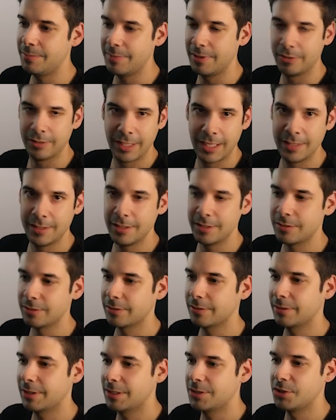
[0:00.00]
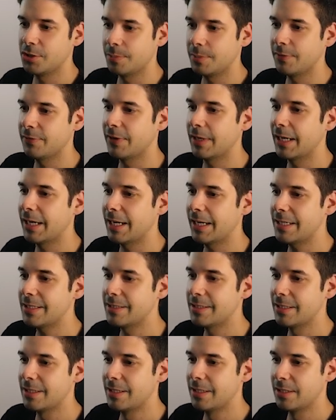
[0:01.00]
email editor that Shopify
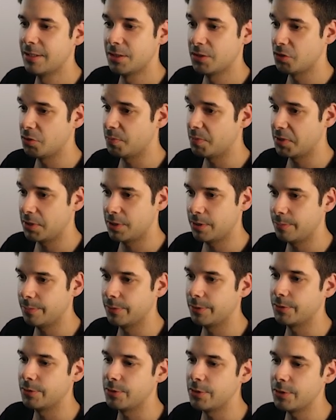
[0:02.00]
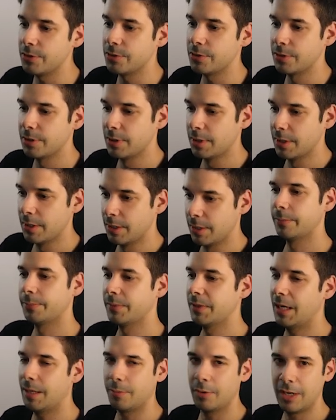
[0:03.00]
has, super simple to use.
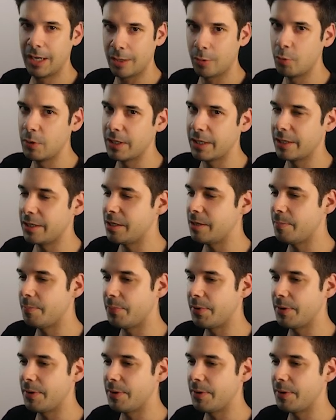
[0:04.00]
I'm gonna quickly